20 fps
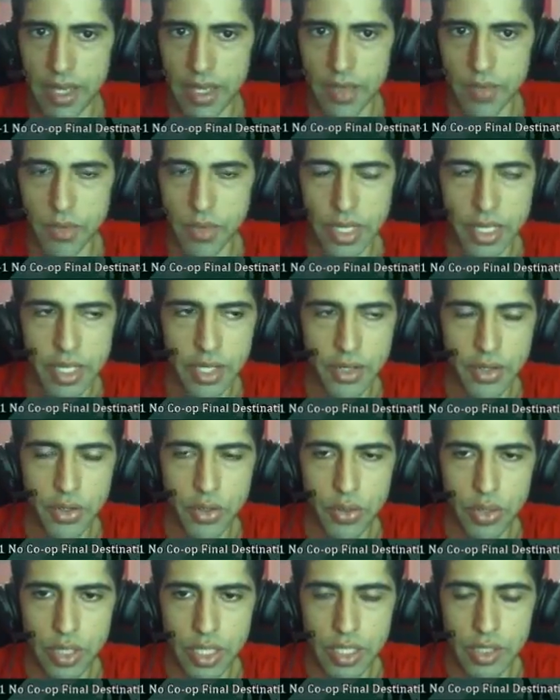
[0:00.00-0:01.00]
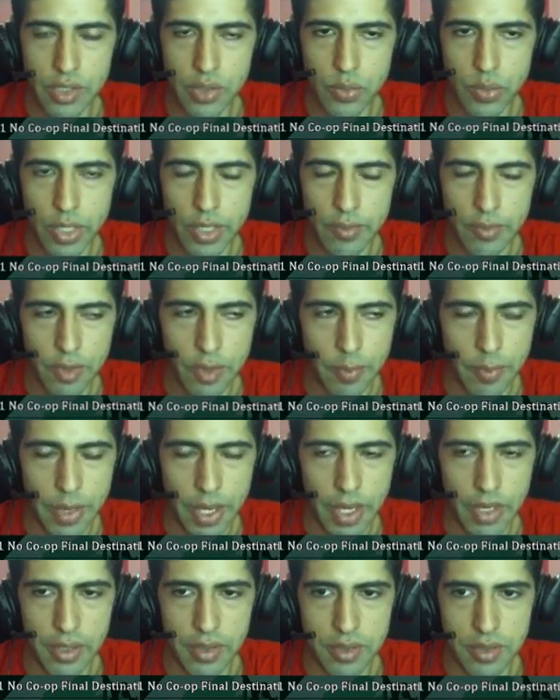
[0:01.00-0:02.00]
then right here you need to wait for the
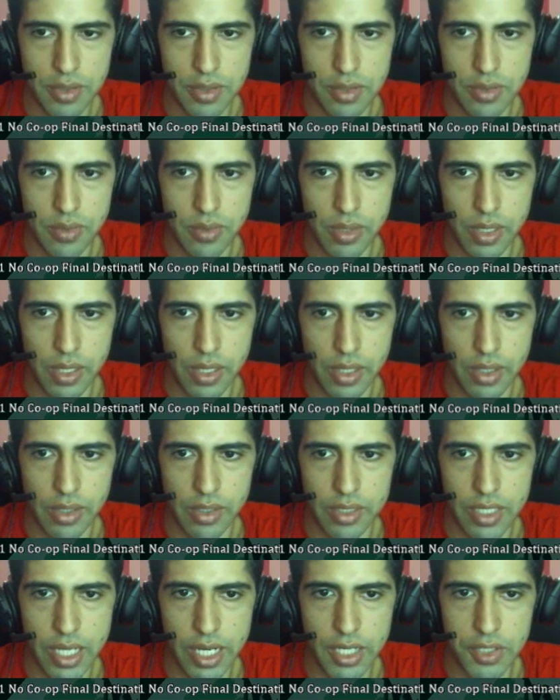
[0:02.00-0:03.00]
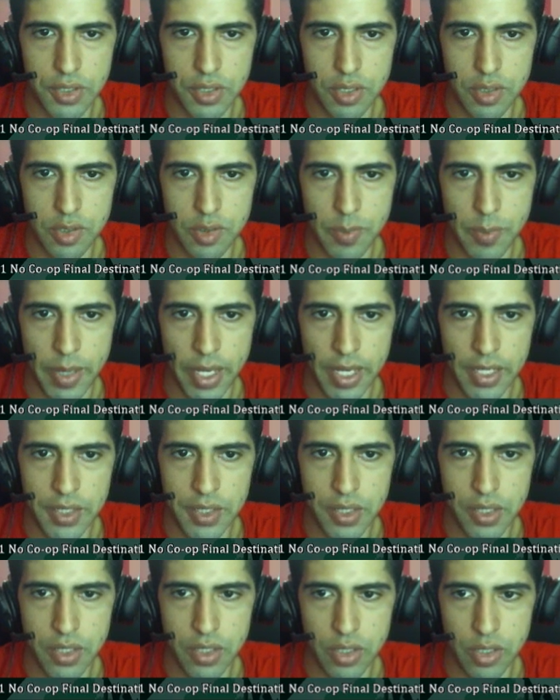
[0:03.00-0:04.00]
paddles to actually smack
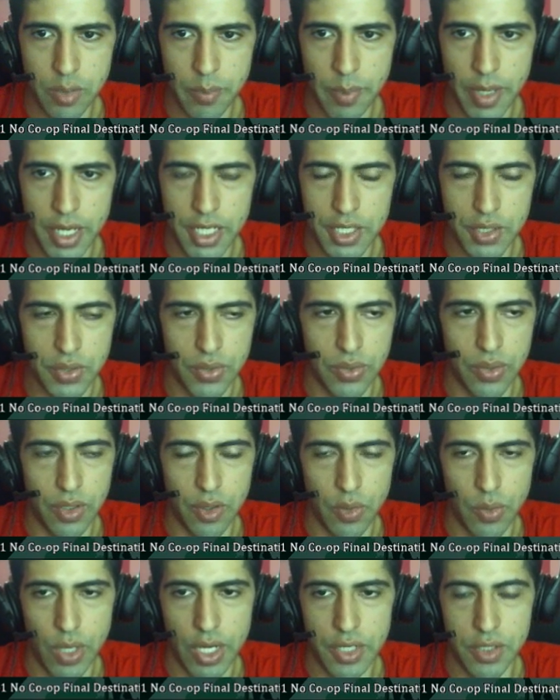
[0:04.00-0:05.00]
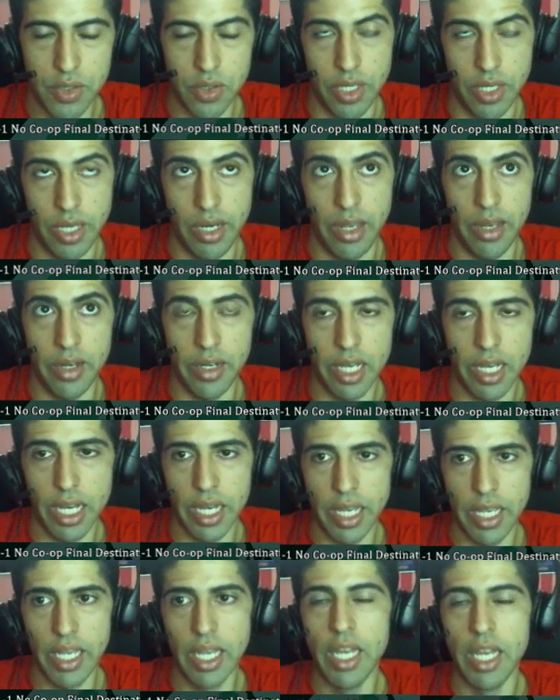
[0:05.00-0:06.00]
so that you can pass through, otherwise you'll hit it and
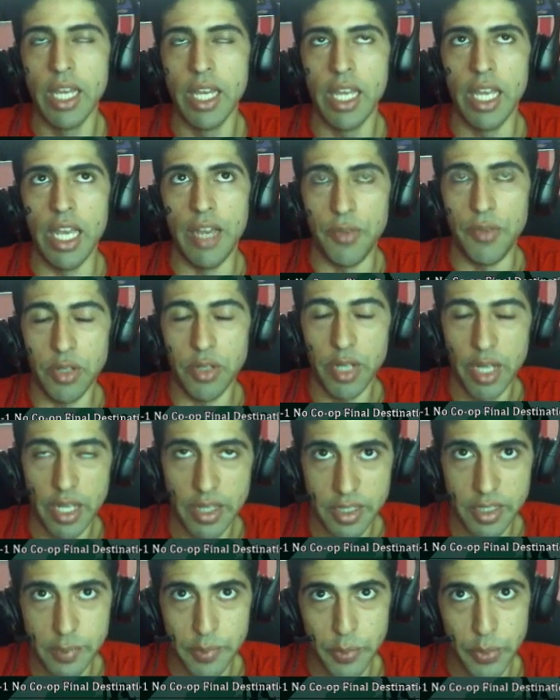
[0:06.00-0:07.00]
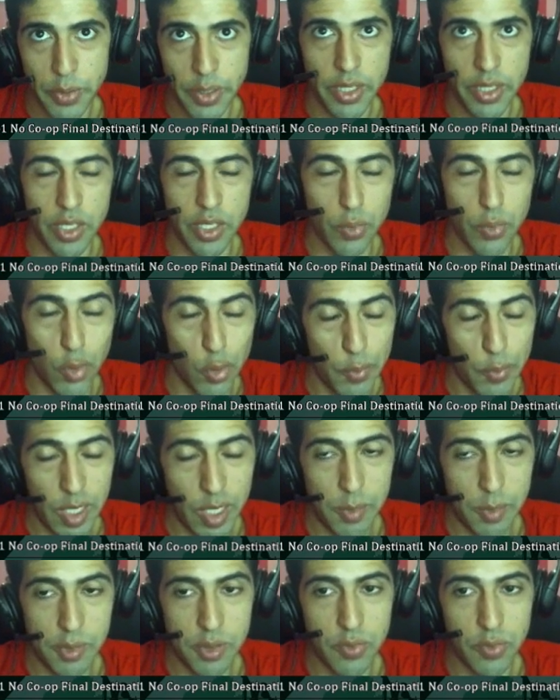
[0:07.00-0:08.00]
die. If you die at this point, you won't be
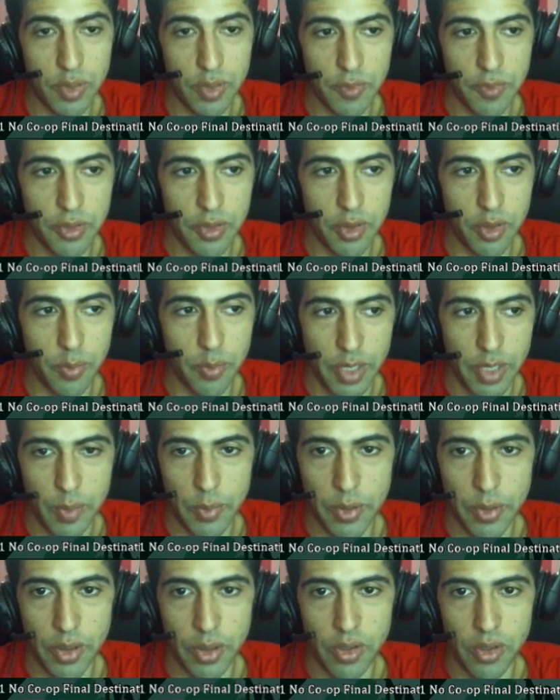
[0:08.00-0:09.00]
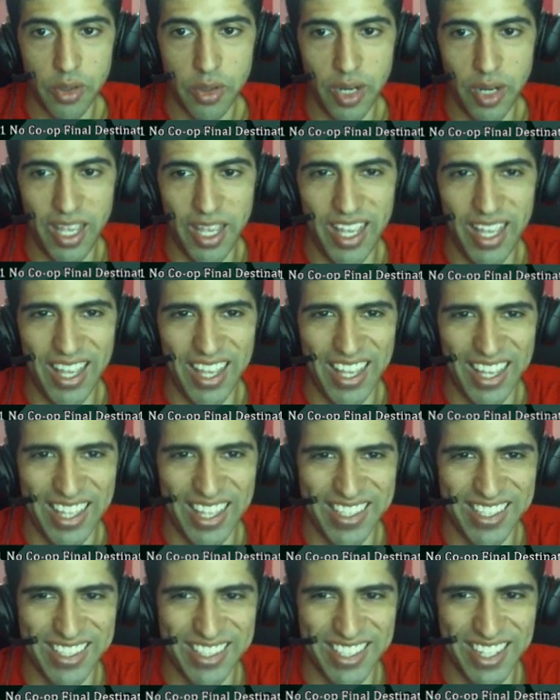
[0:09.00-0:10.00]
able to refill your buddy partner,
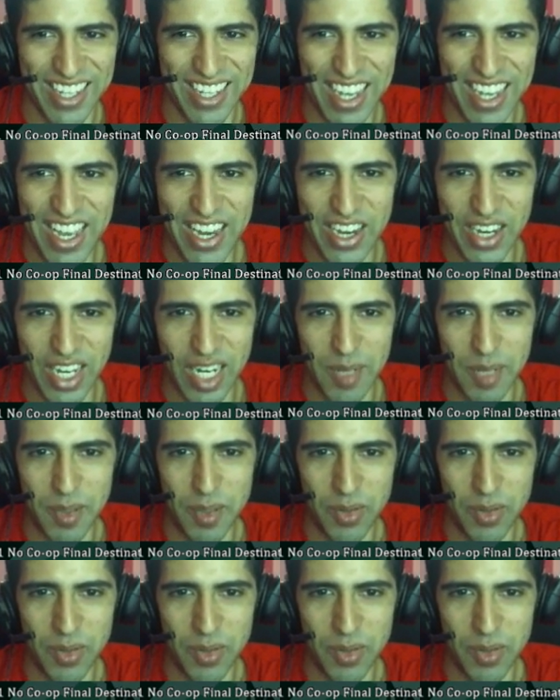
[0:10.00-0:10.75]
and you're going to be